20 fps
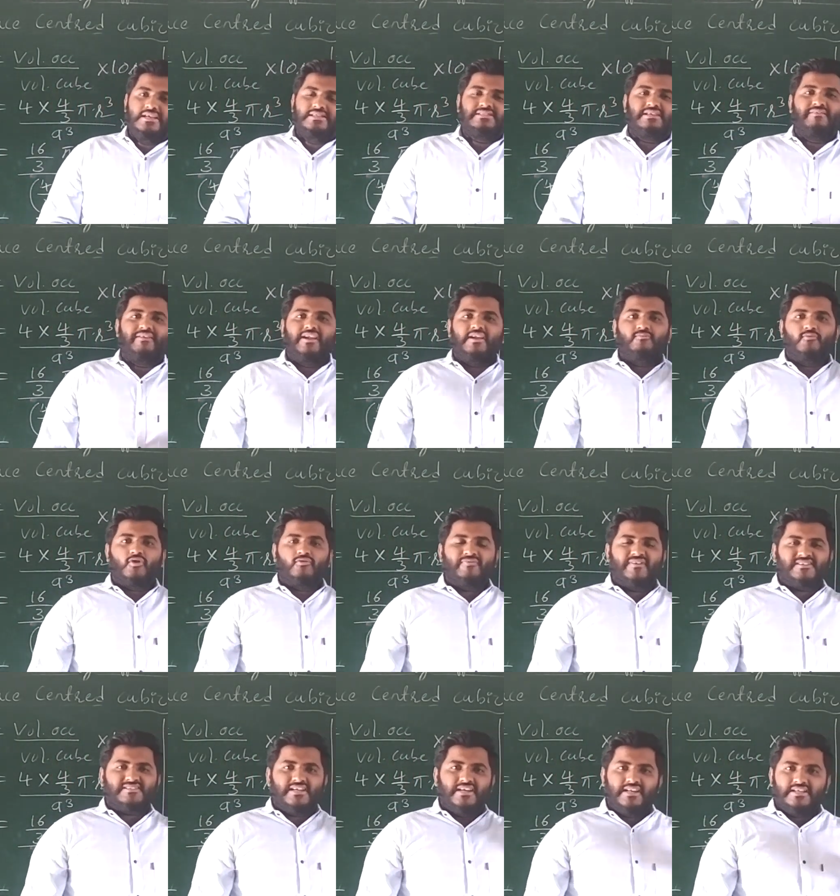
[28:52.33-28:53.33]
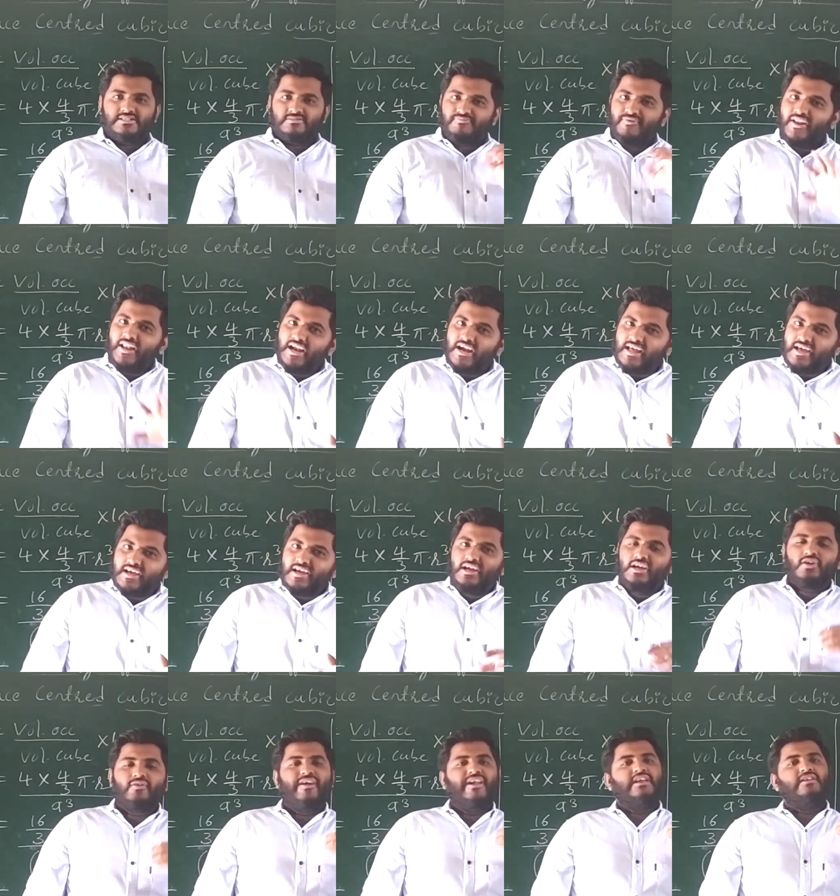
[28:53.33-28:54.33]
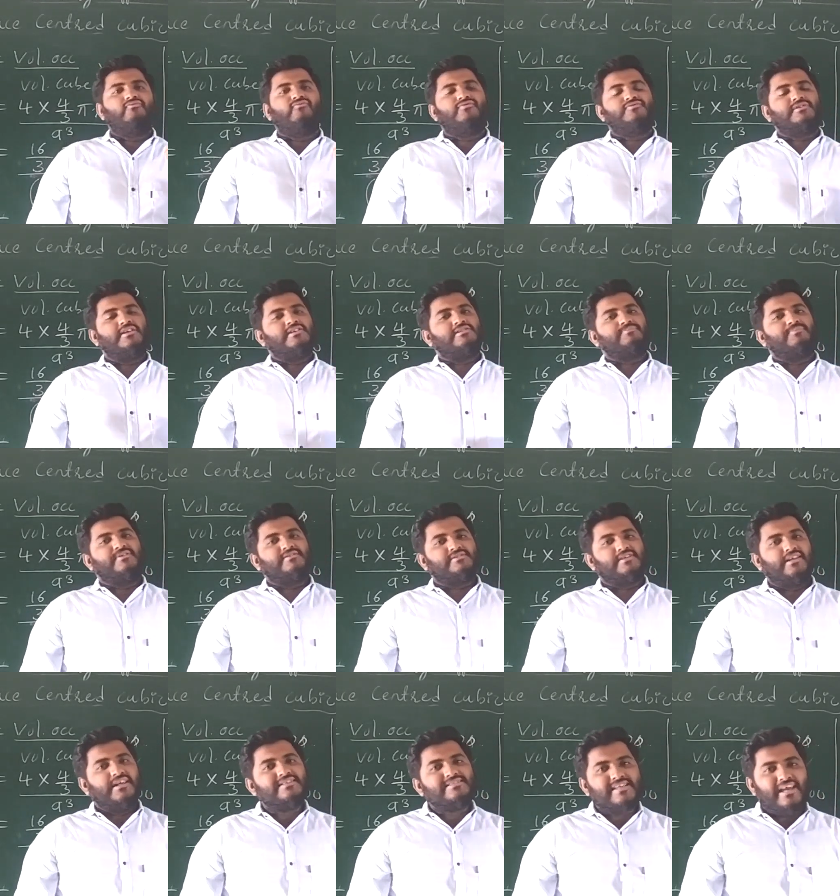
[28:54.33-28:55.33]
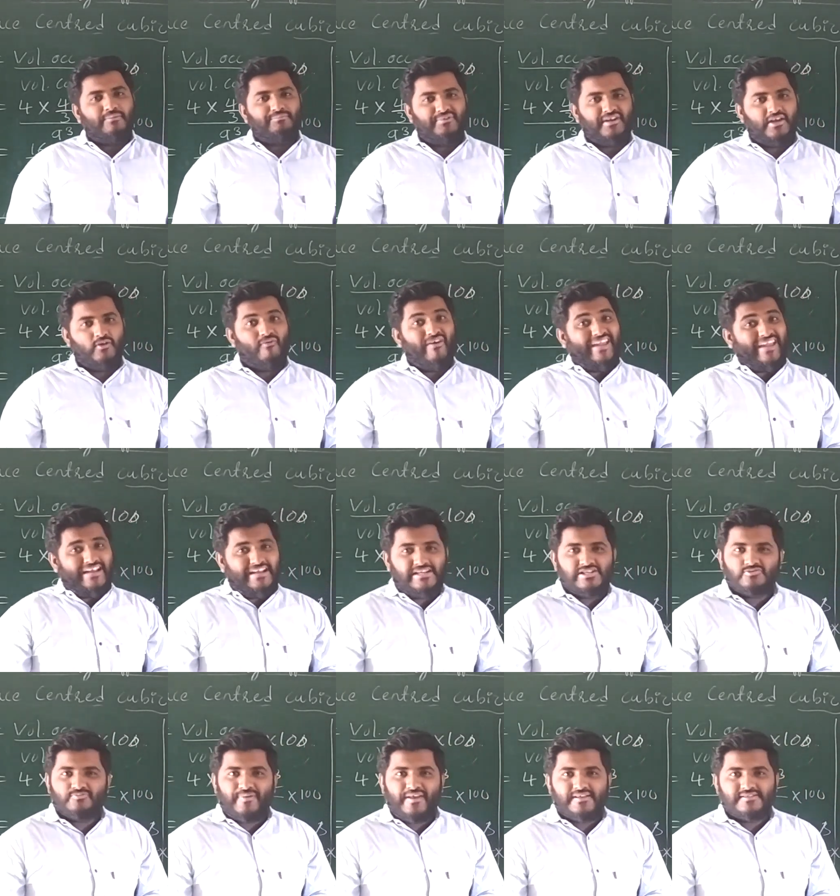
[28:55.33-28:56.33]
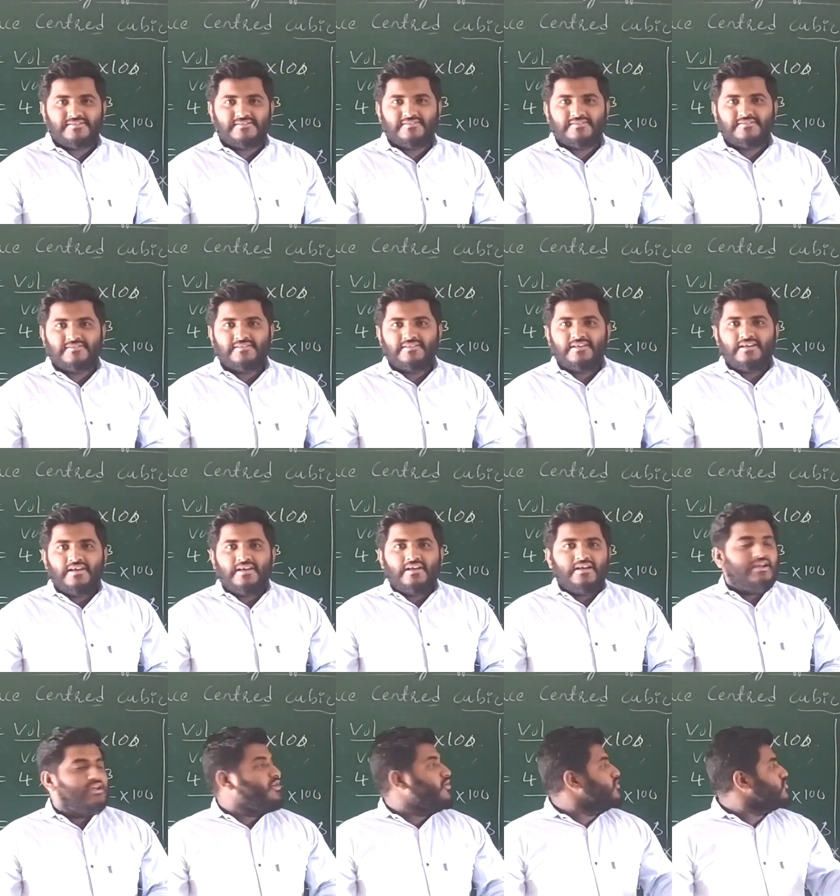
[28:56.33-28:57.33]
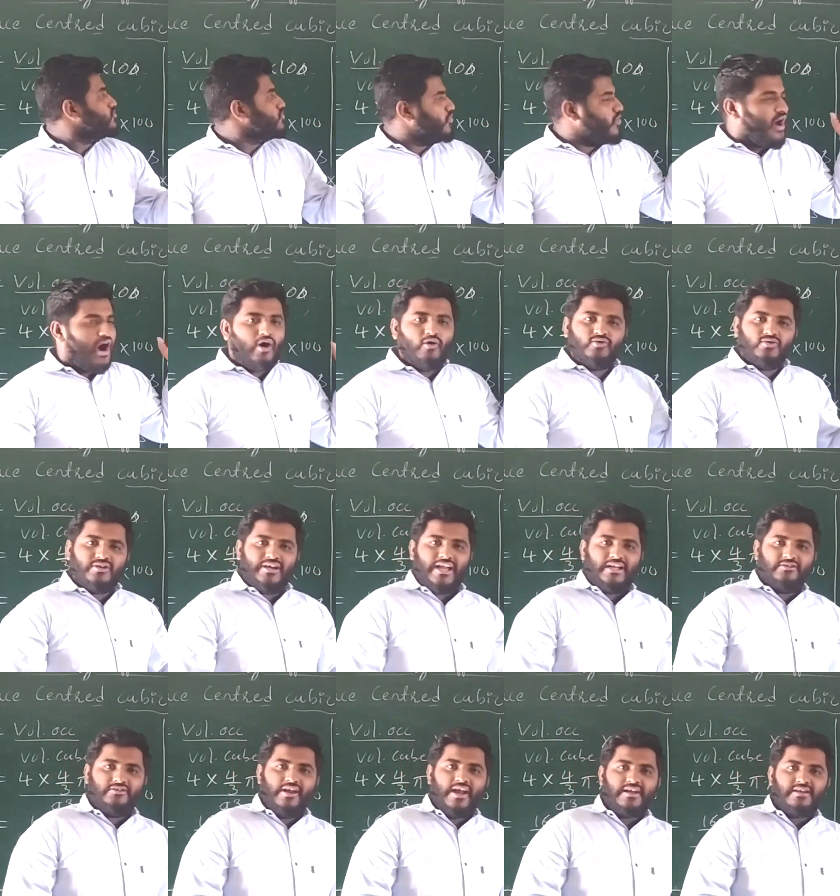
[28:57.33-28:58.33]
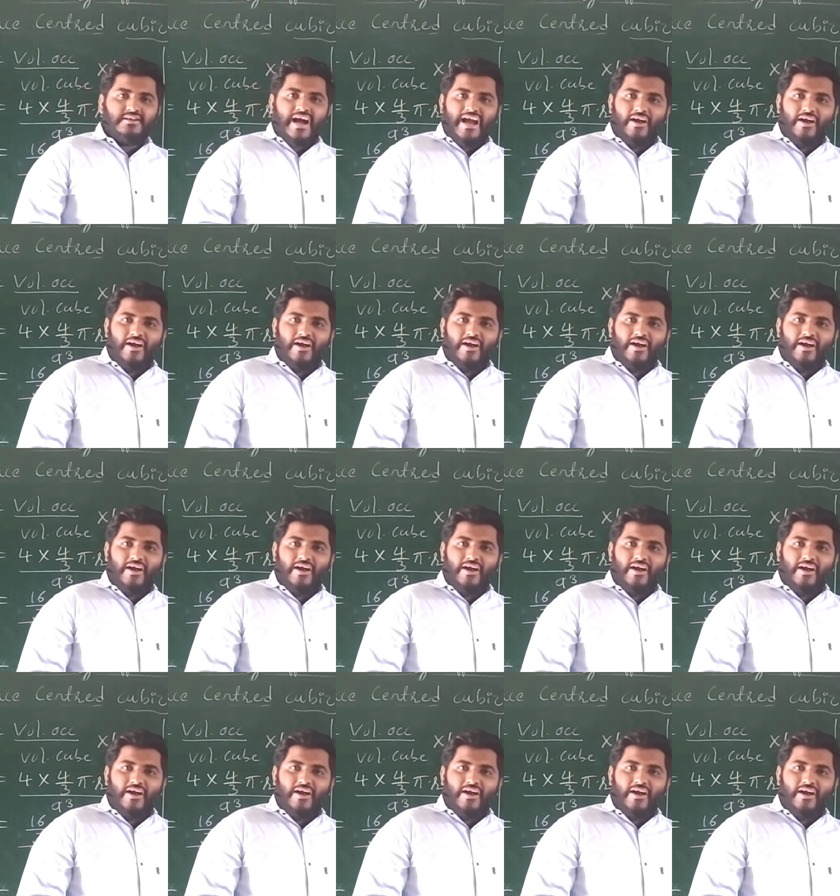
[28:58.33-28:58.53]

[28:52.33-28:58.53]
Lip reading: 74% is filled, 26% is empty, vacant space. So how to calculate?